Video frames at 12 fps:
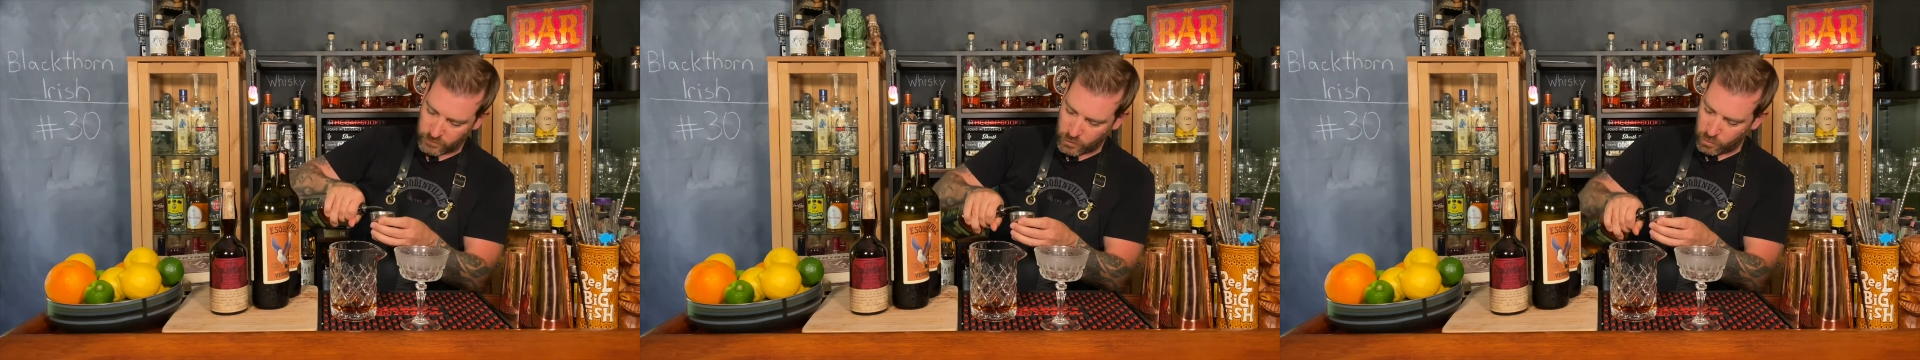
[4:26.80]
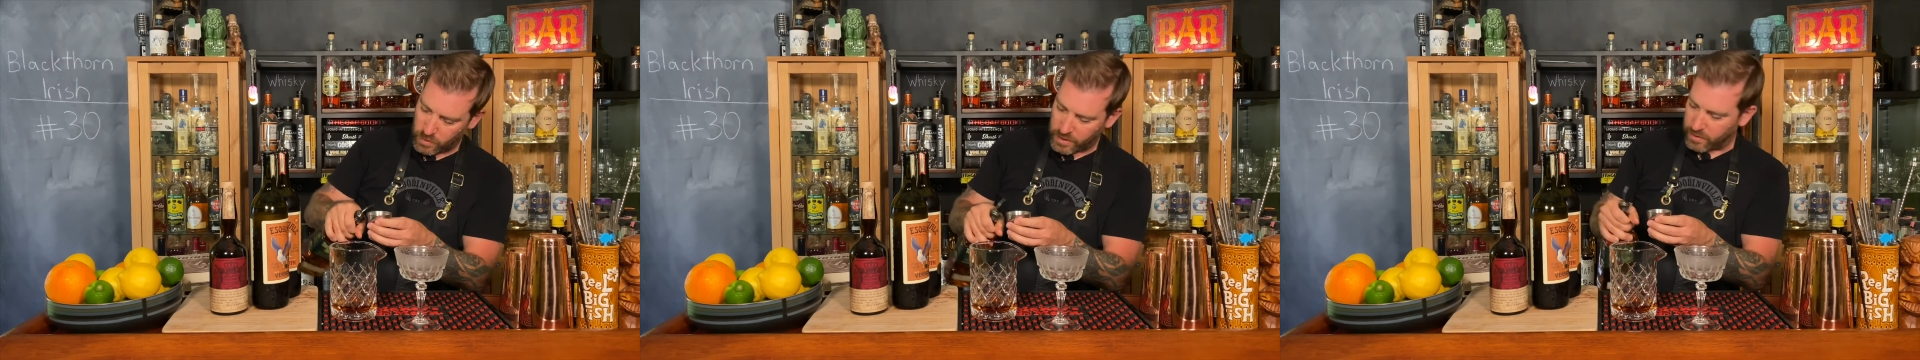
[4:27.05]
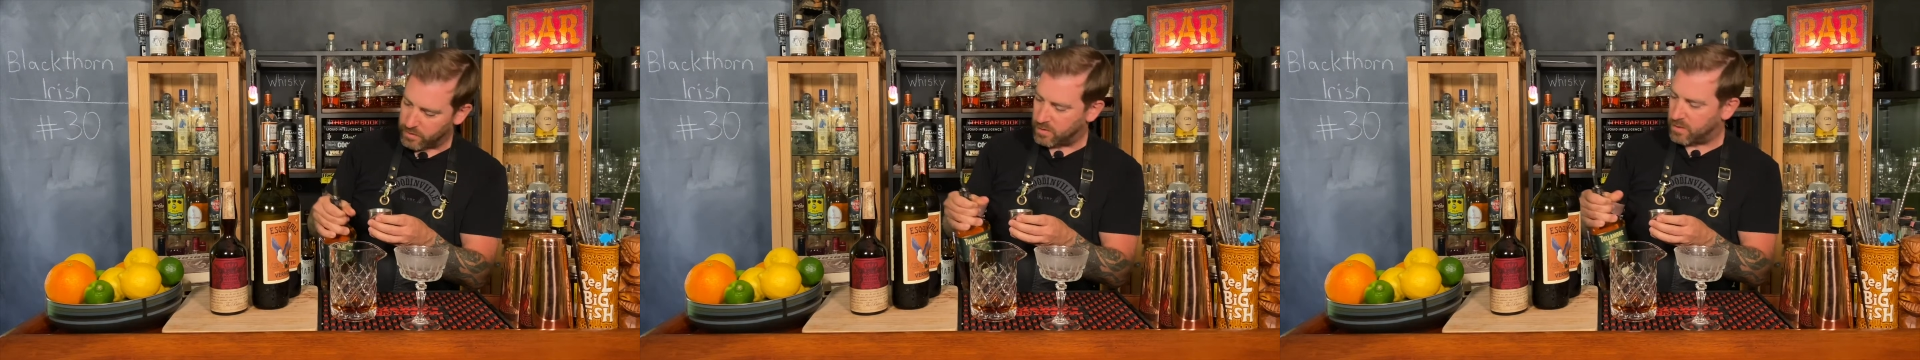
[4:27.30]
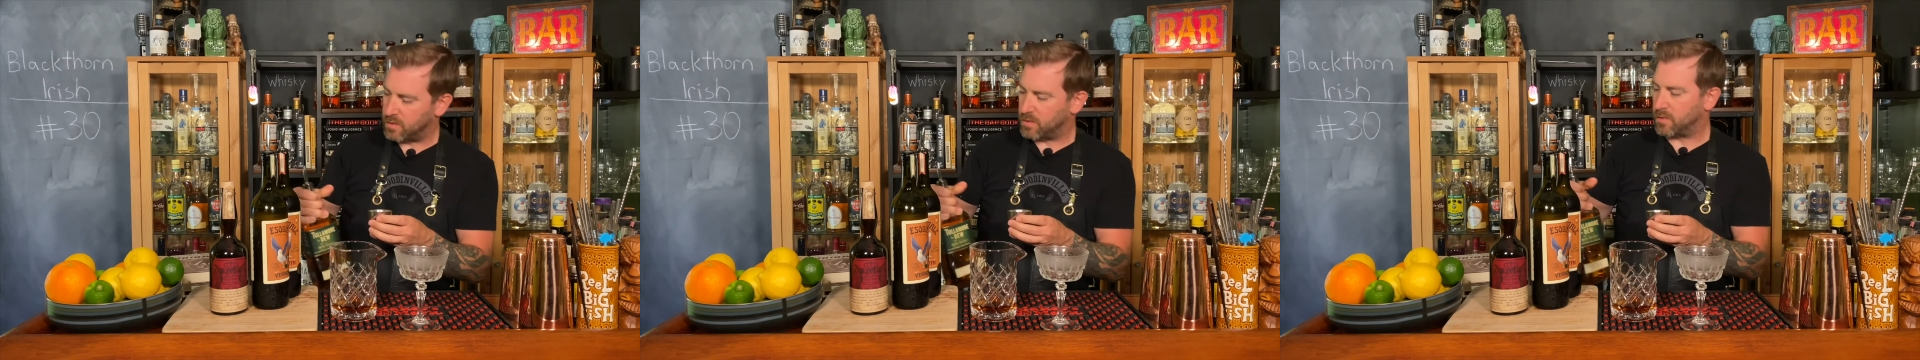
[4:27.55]
Ooh, I got a
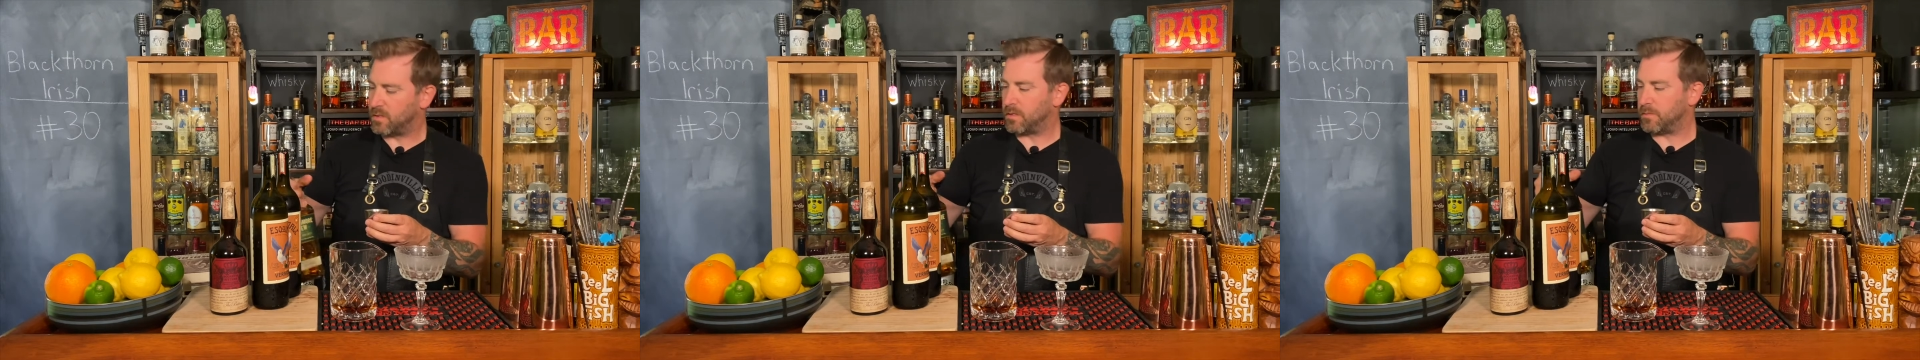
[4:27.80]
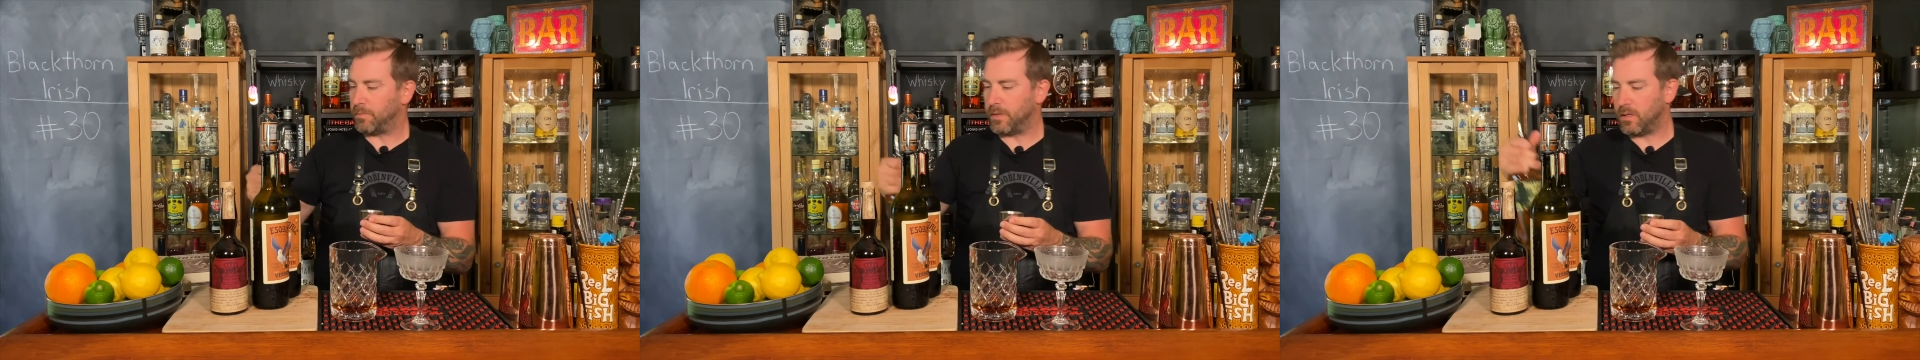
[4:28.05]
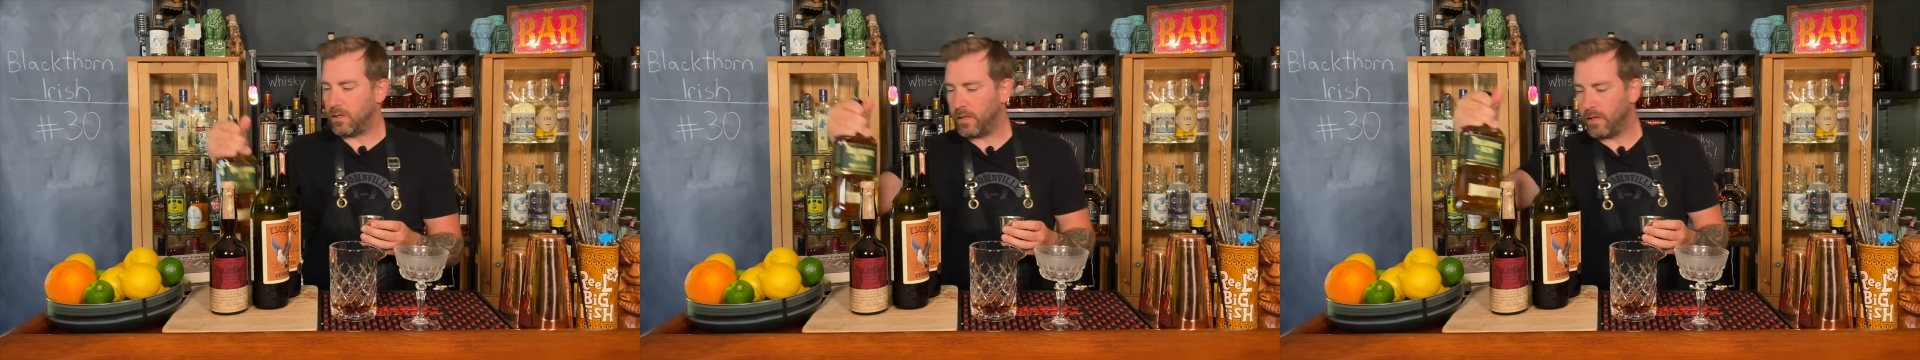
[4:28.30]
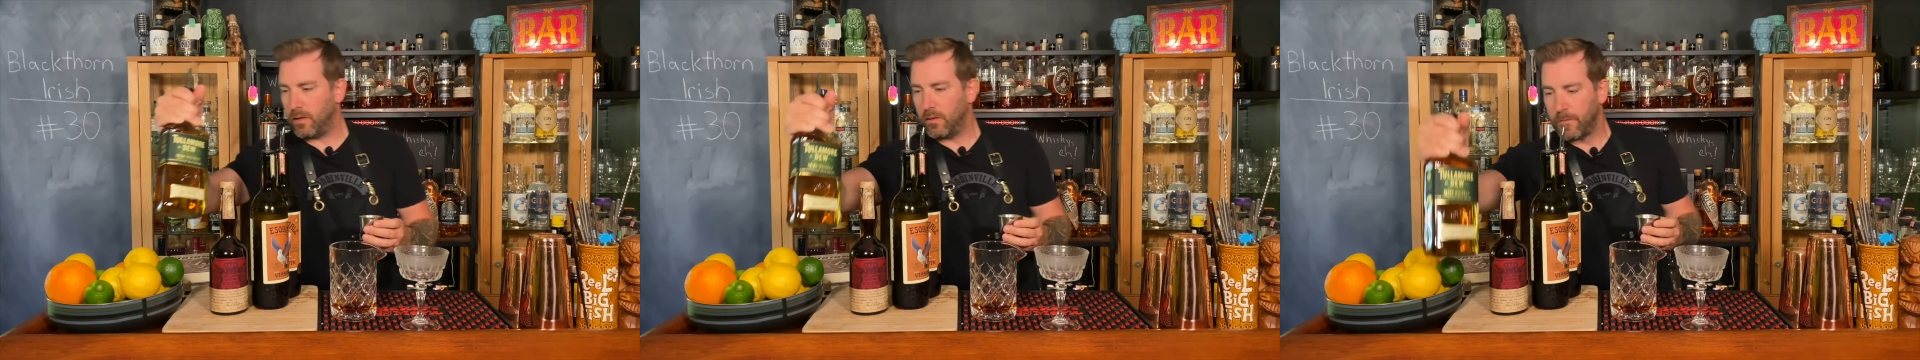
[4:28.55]

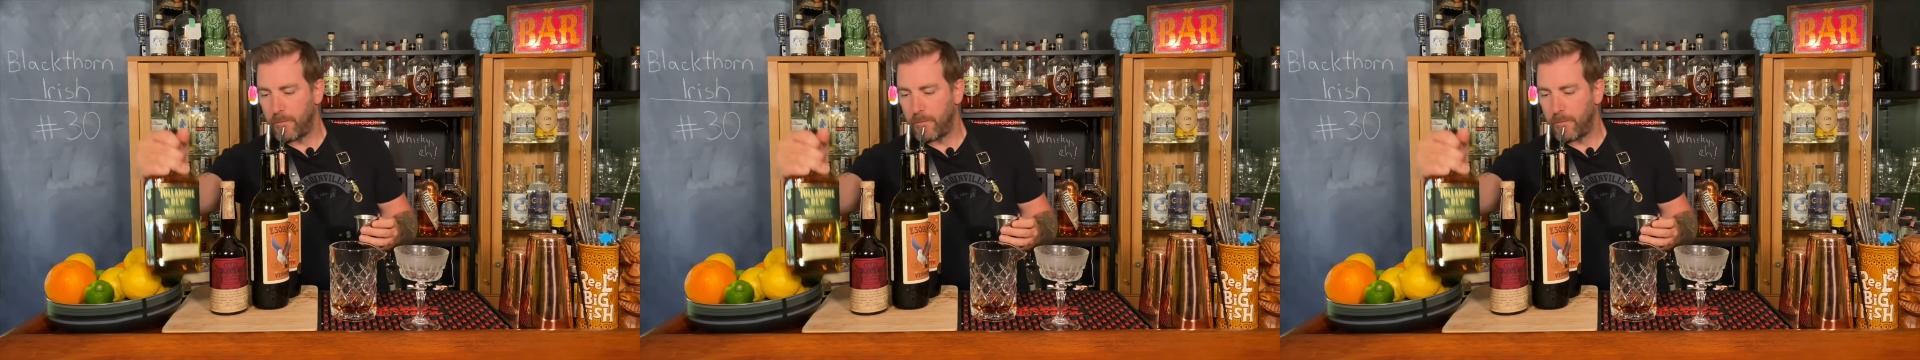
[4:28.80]
spilly